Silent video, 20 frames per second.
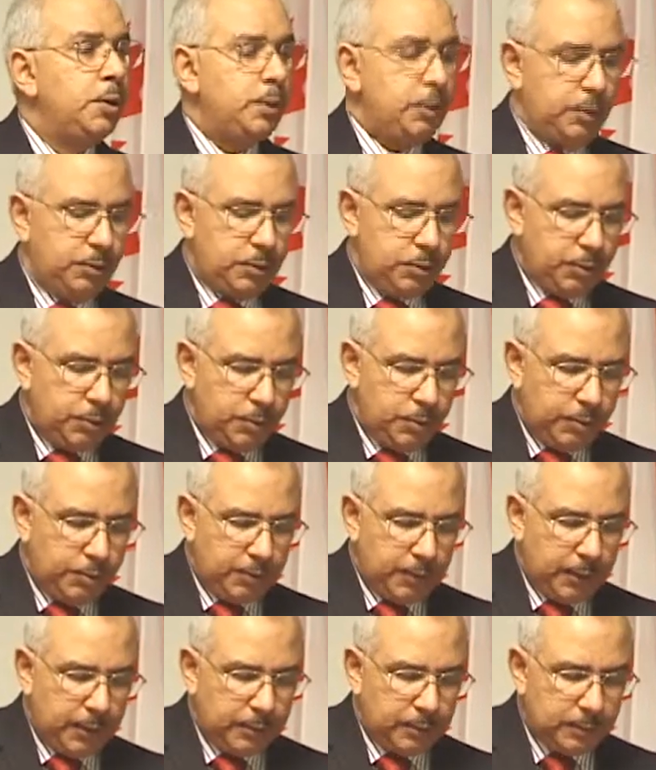to ensure
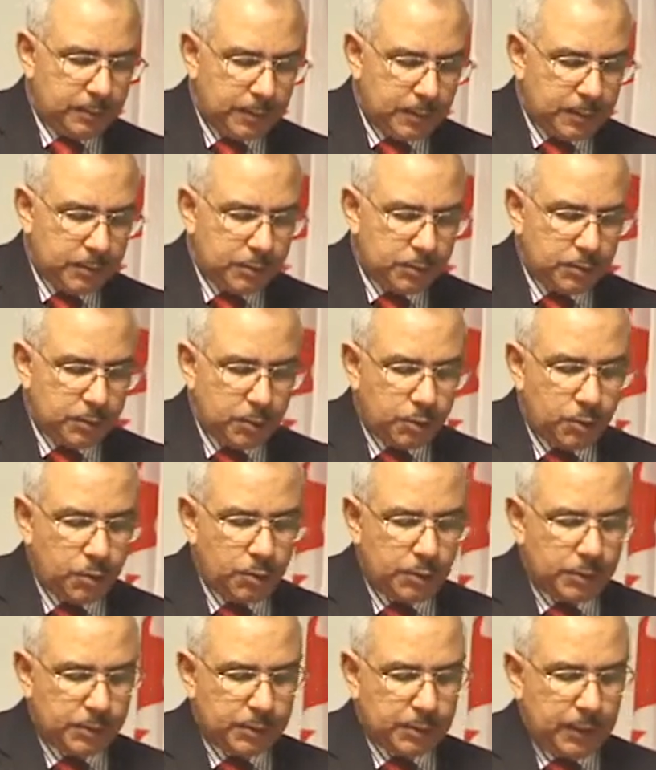that these
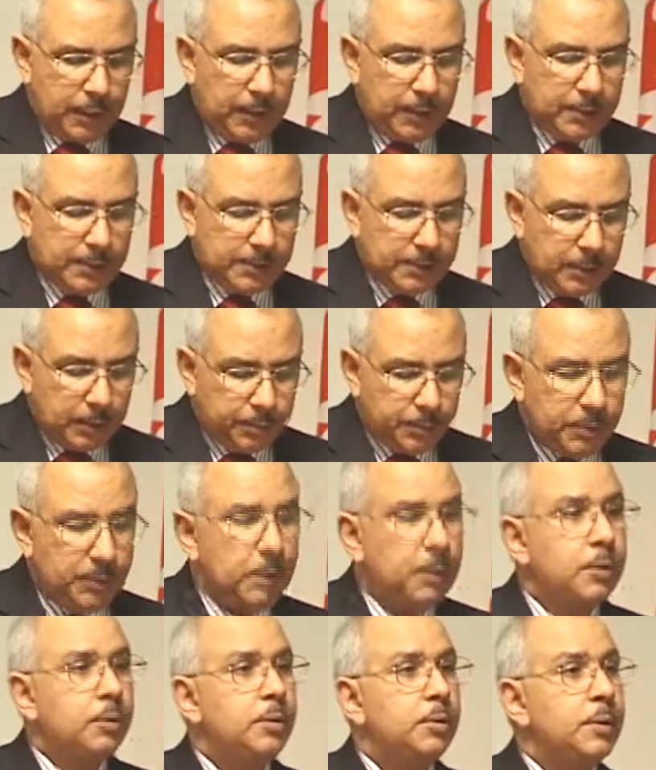institutions are
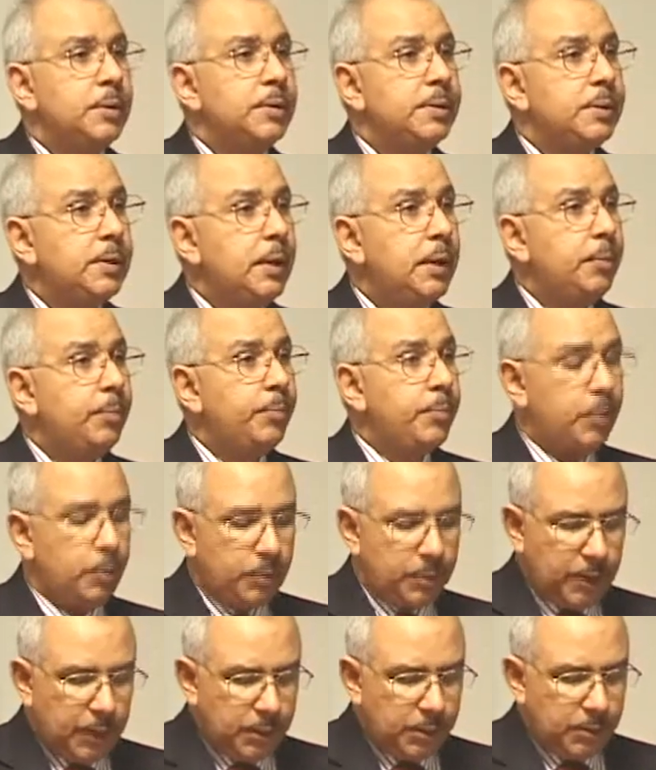subject to the same
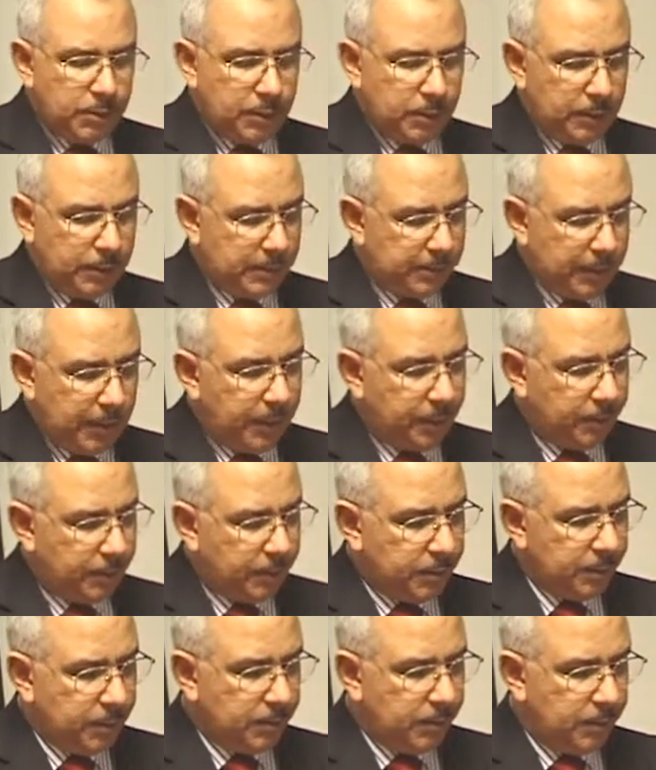prudential
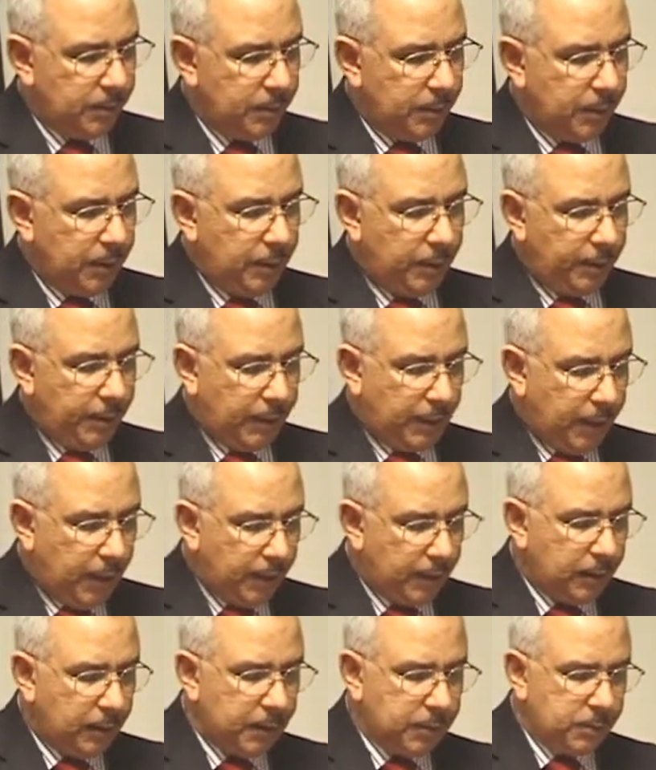standards
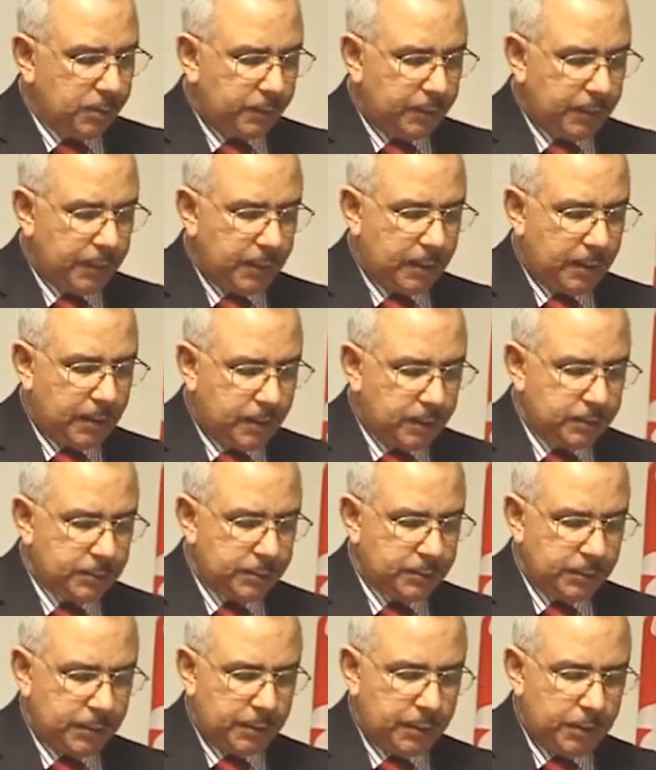regardless of their
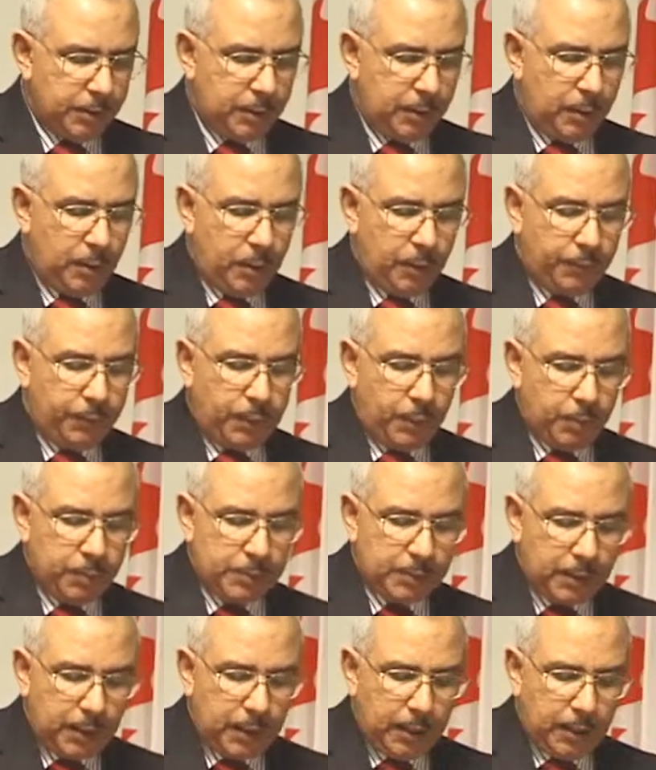country of
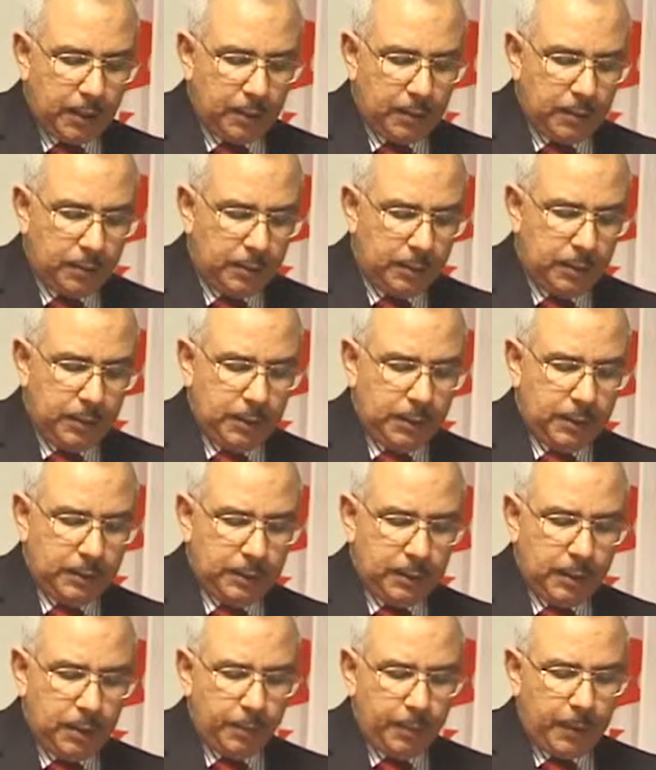domicile,
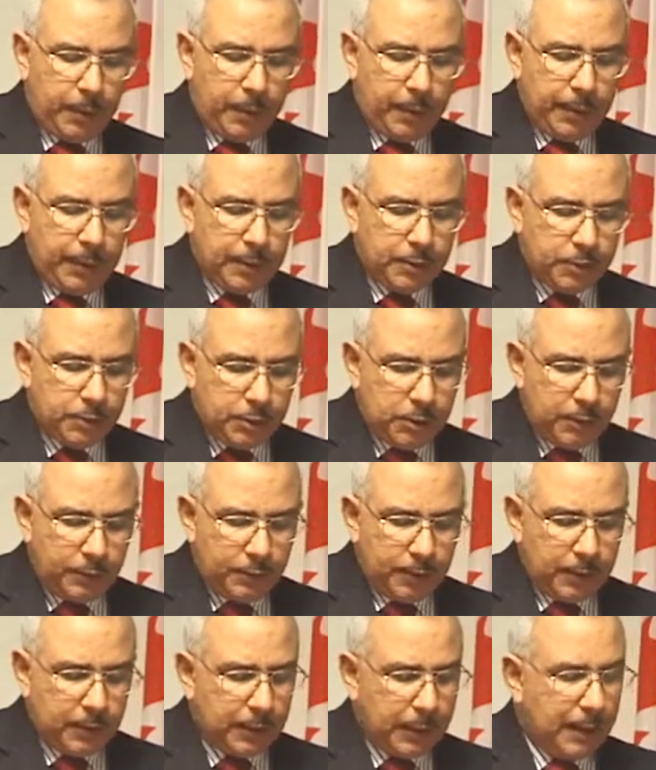thereby
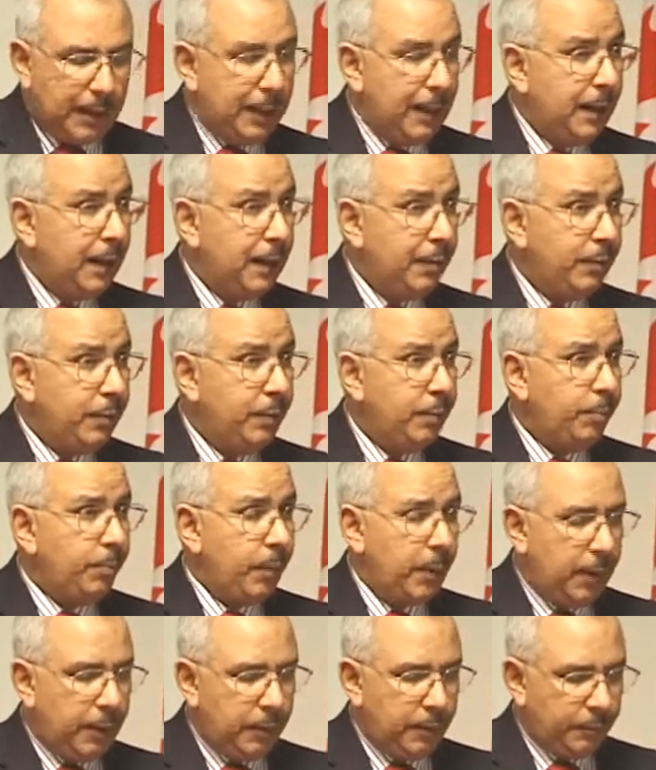achieving a level
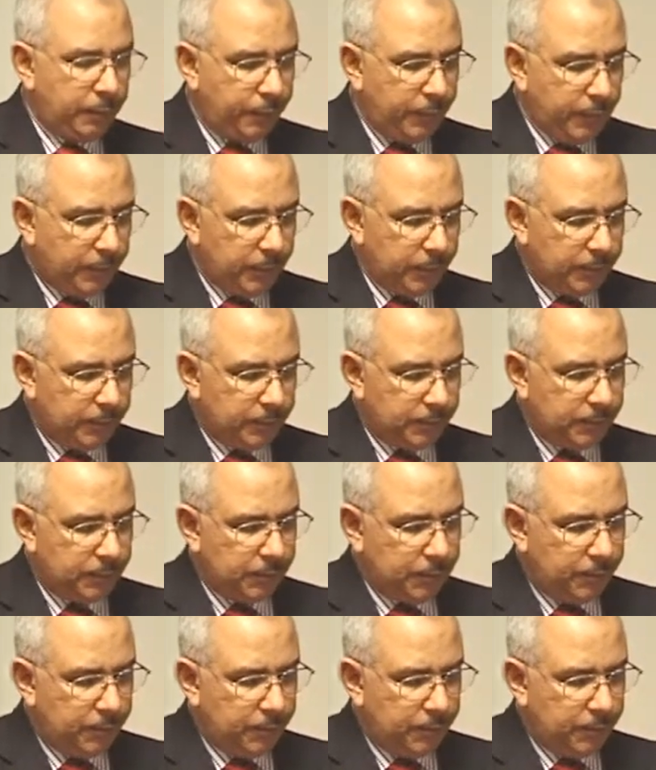playing field